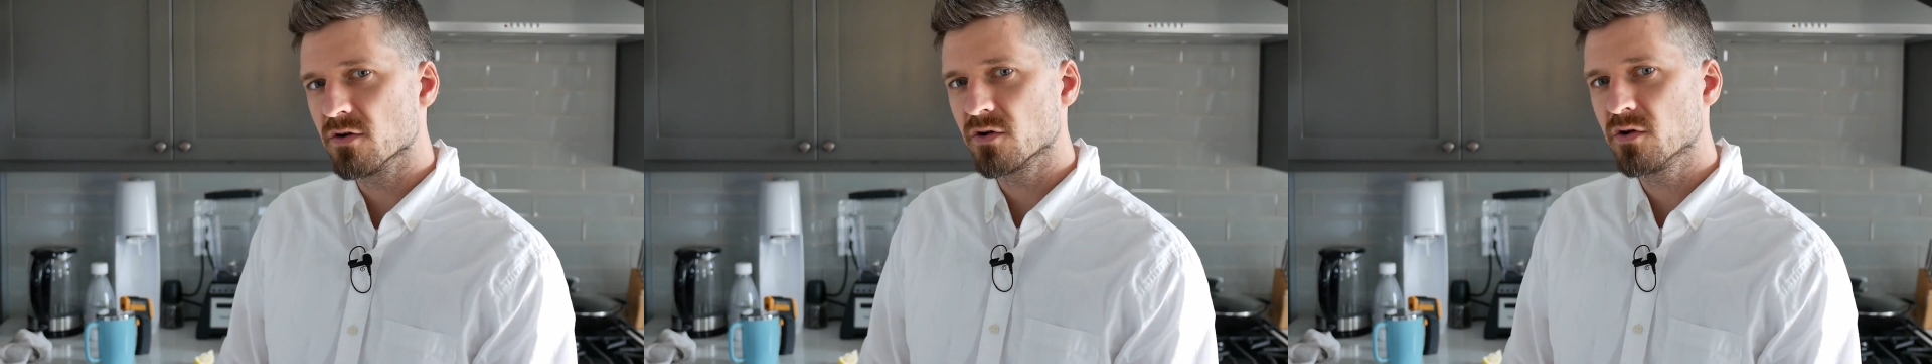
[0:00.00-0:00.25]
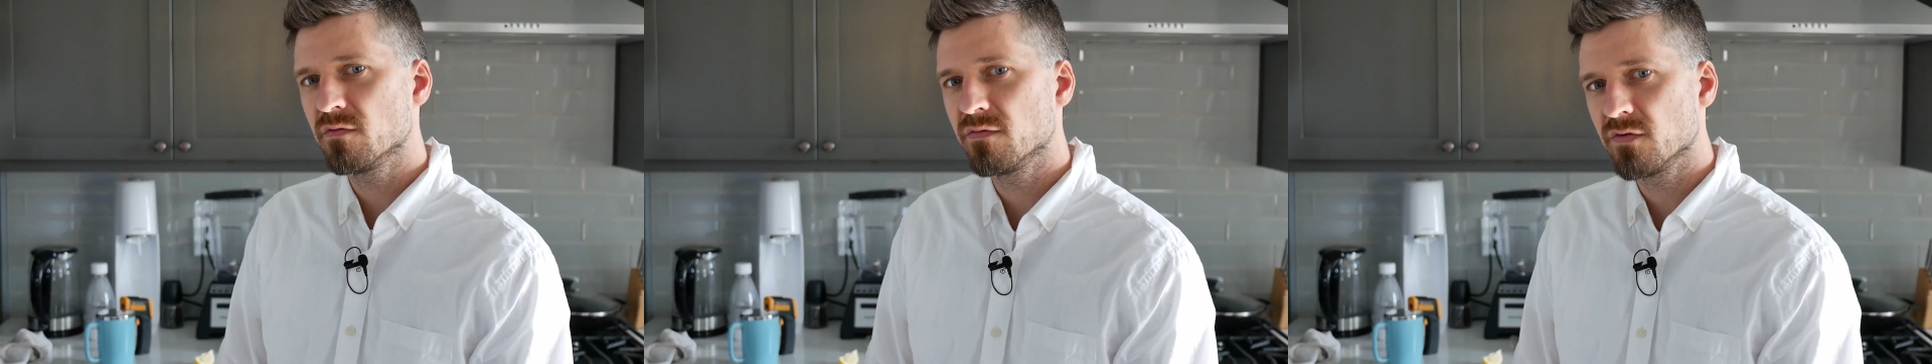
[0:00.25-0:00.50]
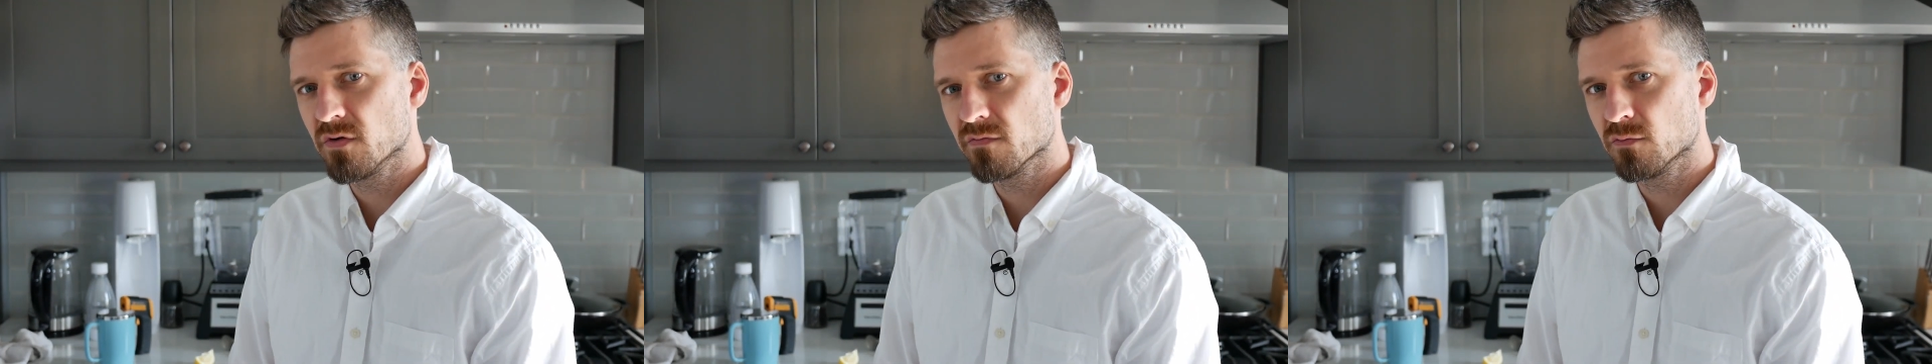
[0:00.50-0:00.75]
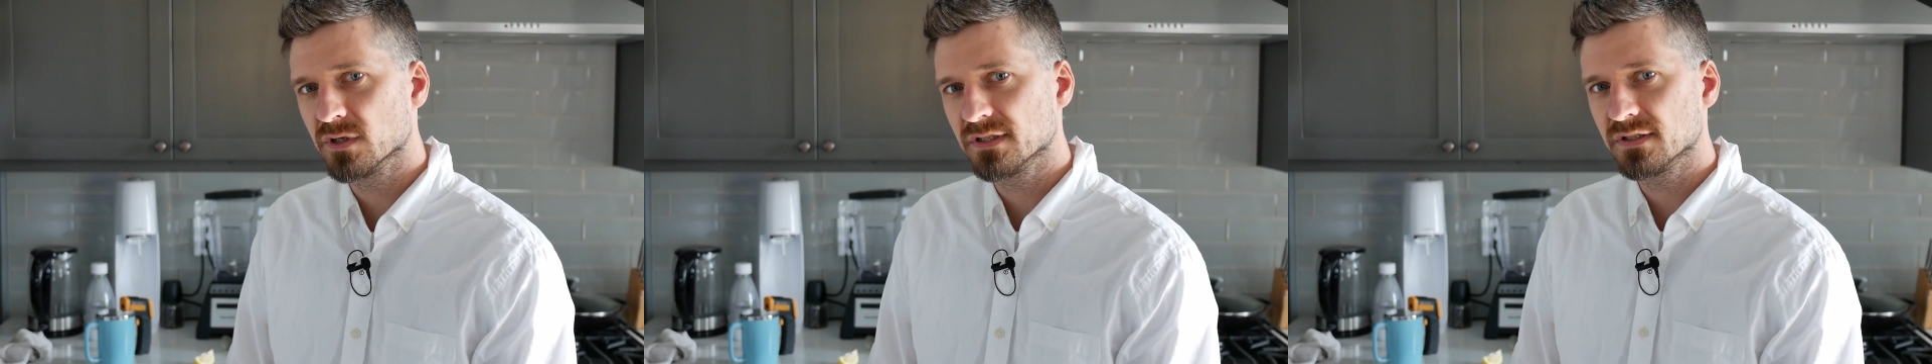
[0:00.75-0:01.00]
are good for your
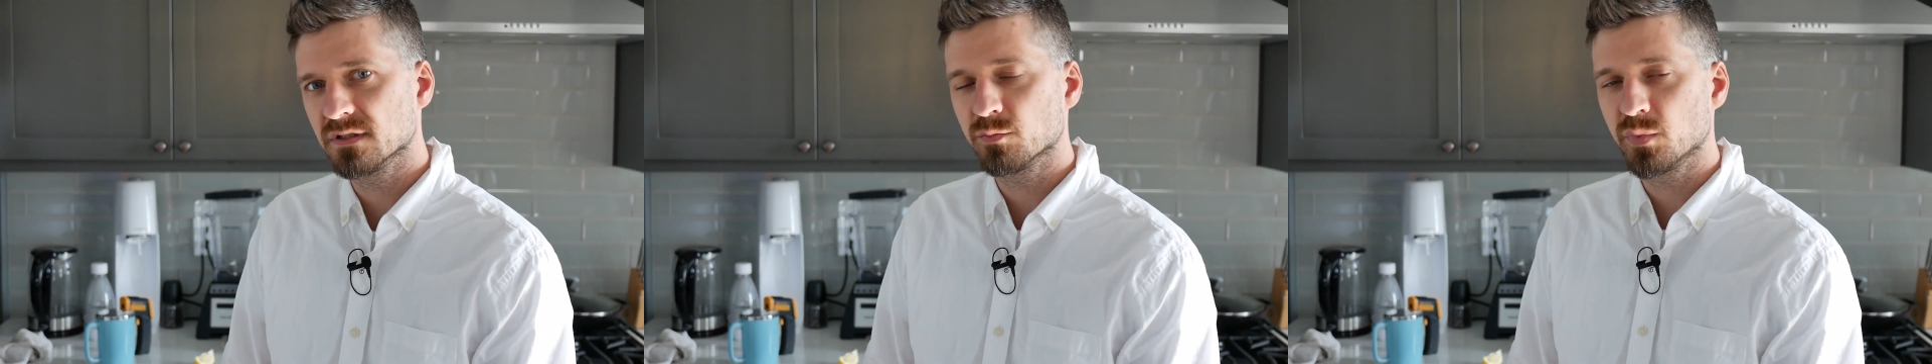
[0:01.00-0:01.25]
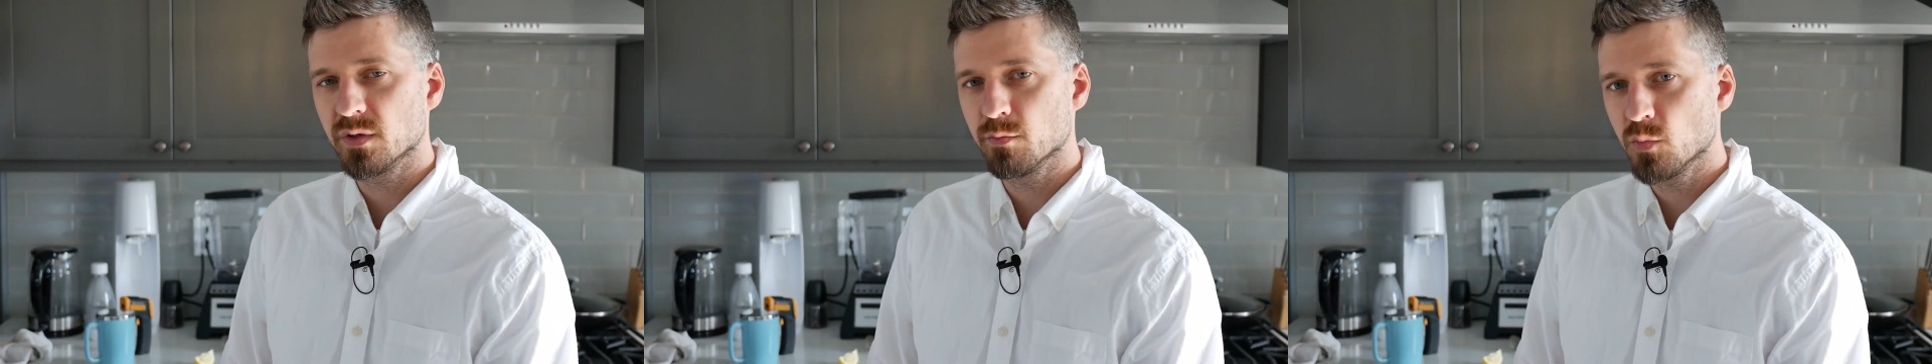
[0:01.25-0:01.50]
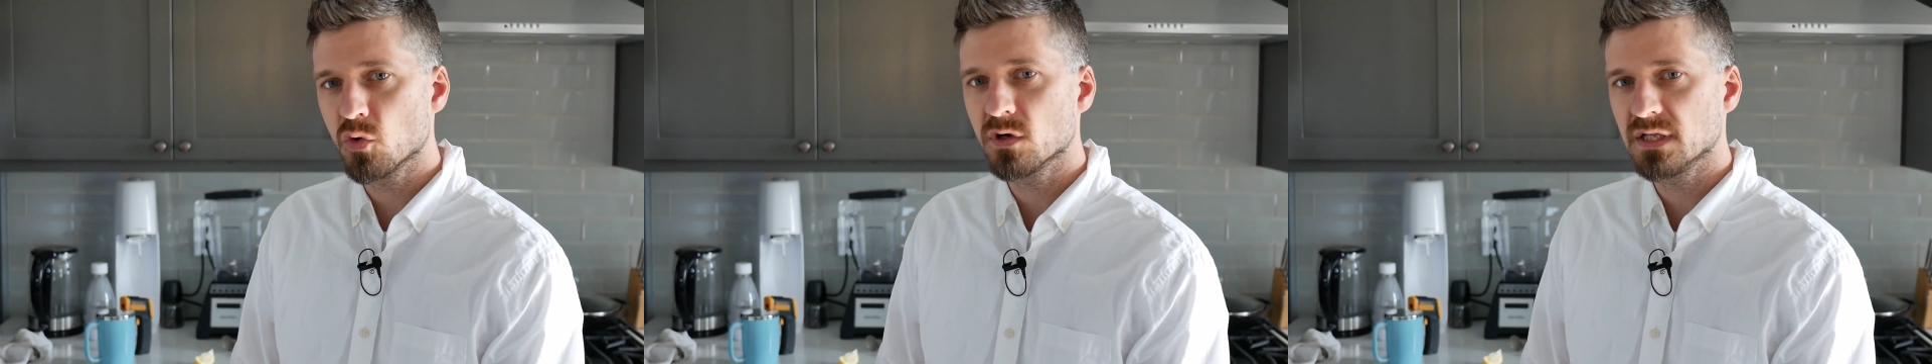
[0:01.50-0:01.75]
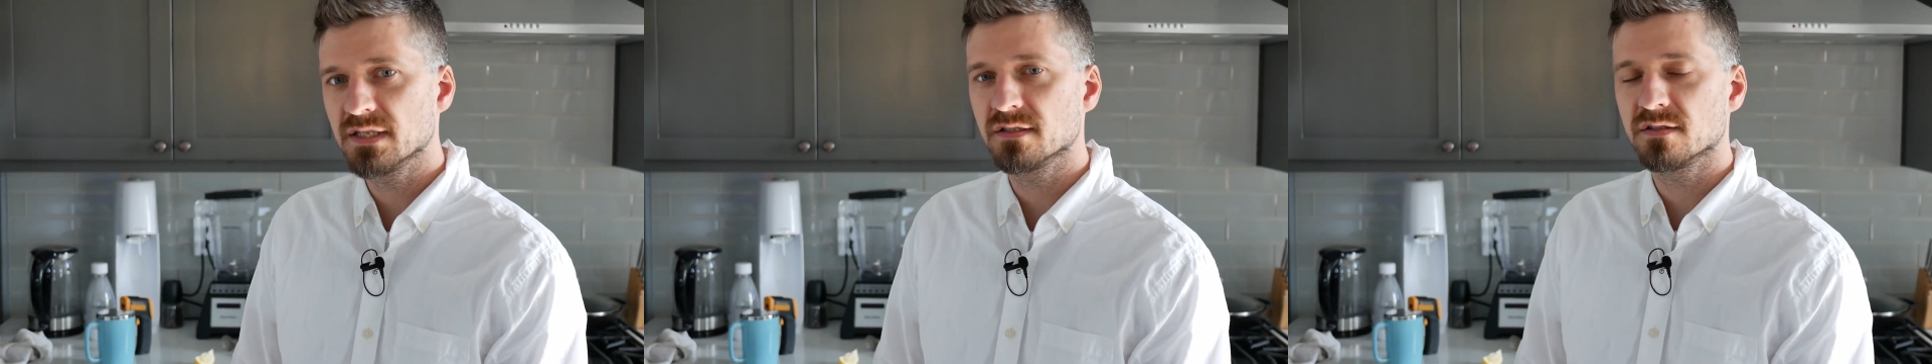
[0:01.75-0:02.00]
voice, but more or
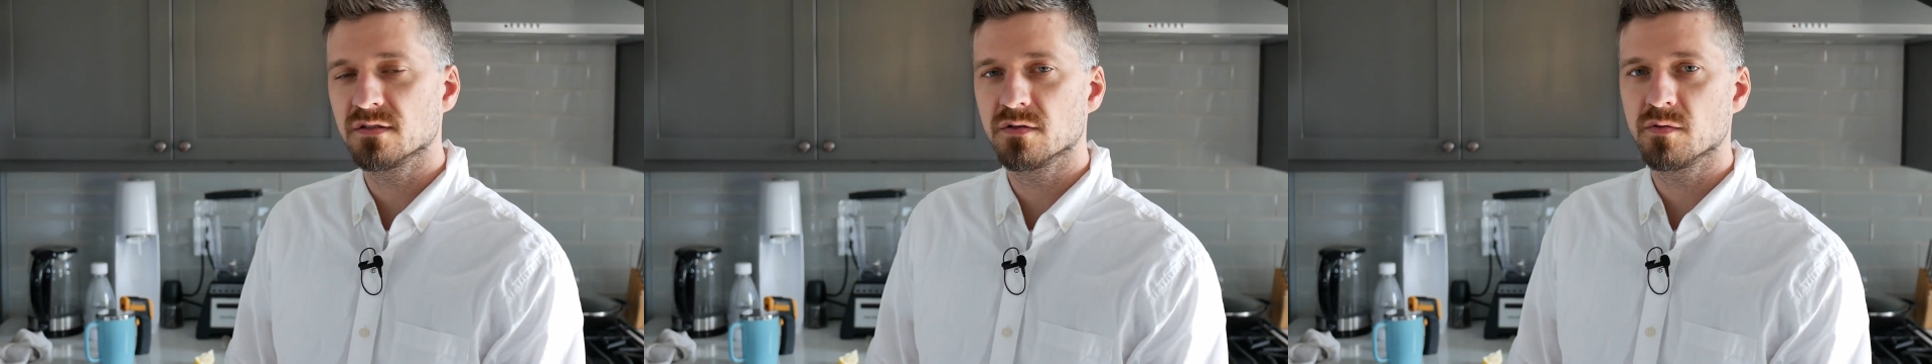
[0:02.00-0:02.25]
less,